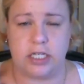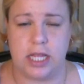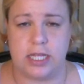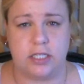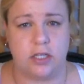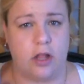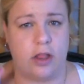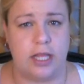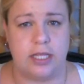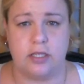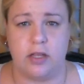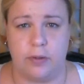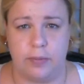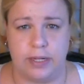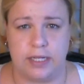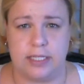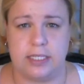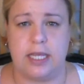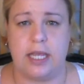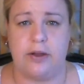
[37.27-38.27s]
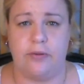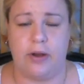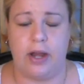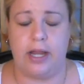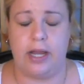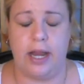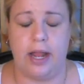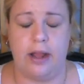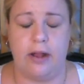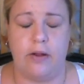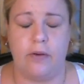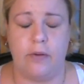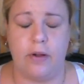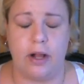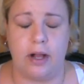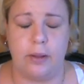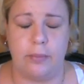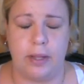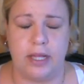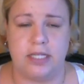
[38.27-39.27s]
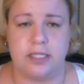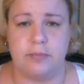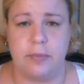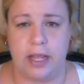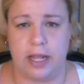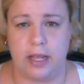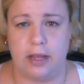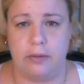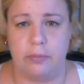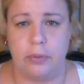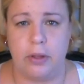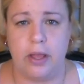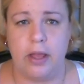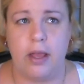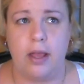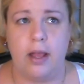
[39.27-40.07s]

That's all that's on my skin right now as makeup.